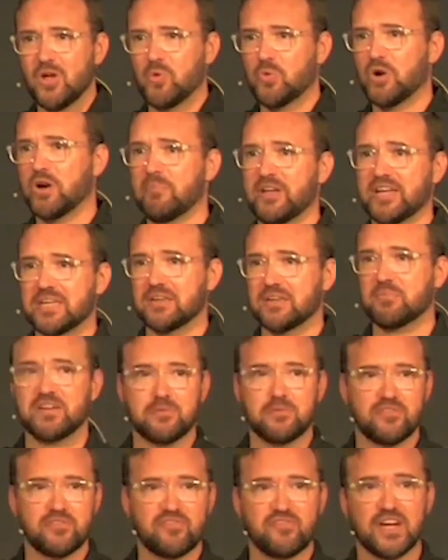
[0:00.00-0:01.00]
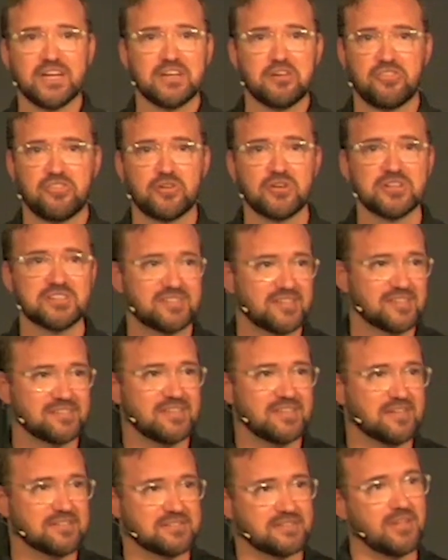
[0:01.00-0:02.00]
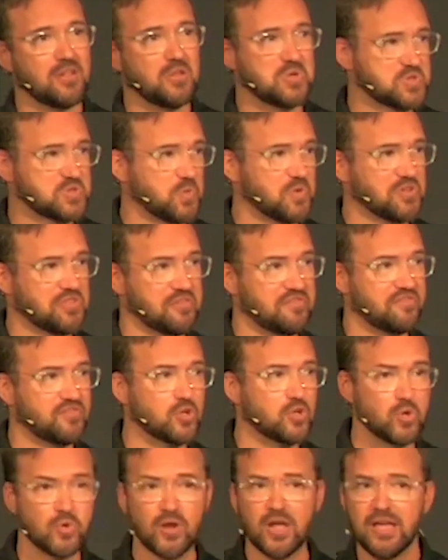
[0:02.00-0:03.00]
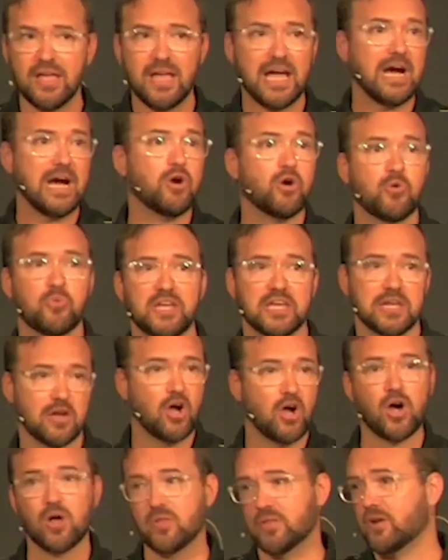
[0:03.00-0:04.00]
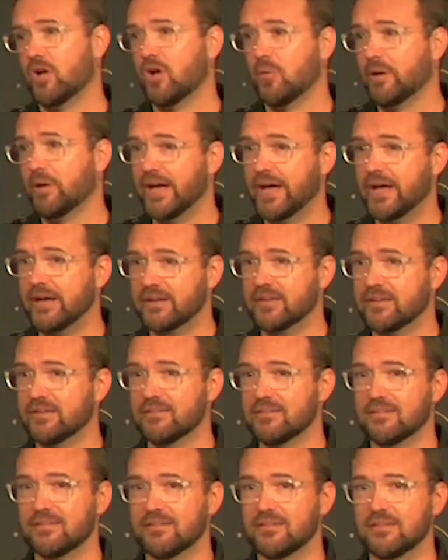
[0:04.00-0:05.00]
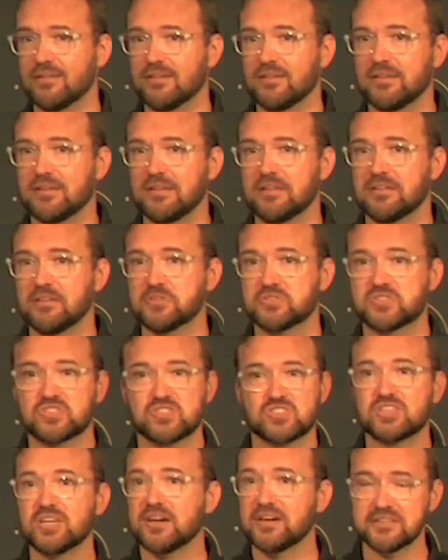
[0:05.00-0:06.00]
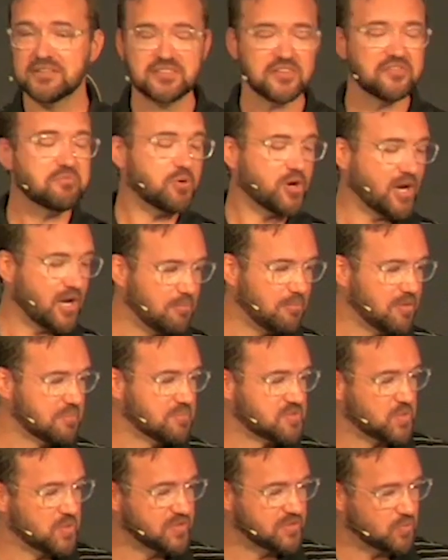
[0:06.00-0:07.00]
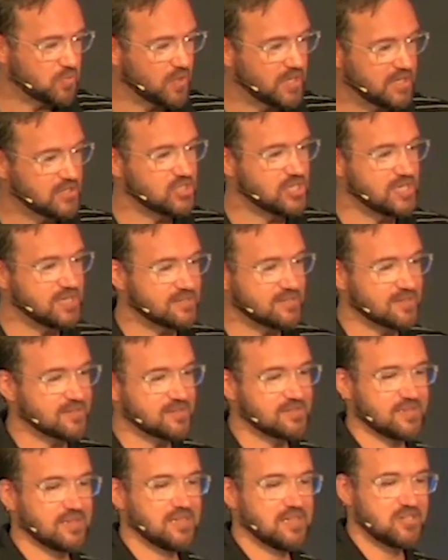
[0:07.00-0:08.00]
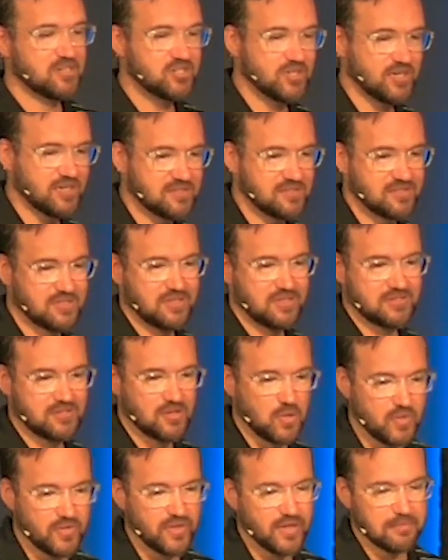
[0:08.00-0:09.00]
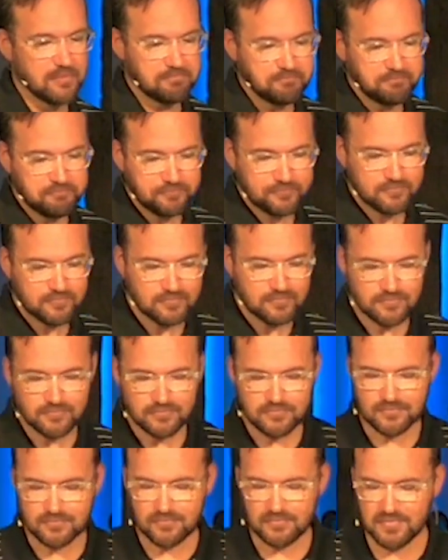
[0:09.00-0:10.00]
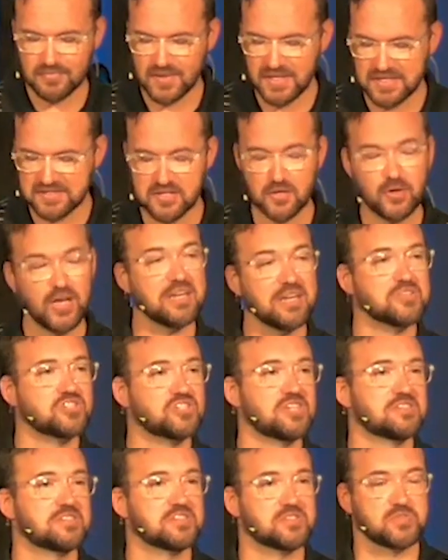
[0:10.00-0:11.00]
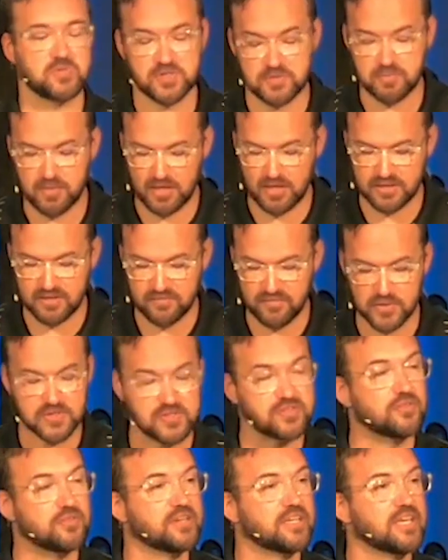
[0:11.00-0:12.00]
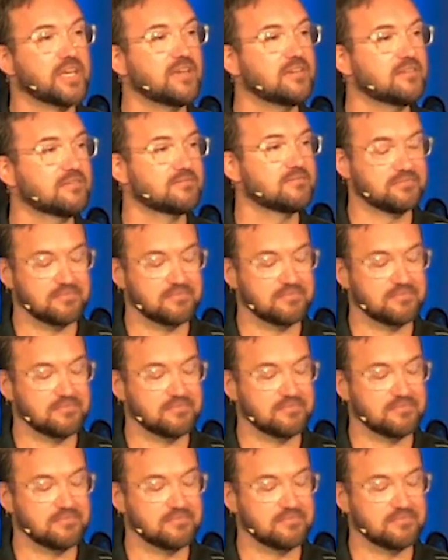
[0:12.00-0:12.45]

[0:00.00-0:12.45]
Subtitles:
Where am I going to find $36,000 worth of food? How are we going to haul it all back? There's tons of problems with what Jesus just told them. And so how does Jesus respond in verse 38?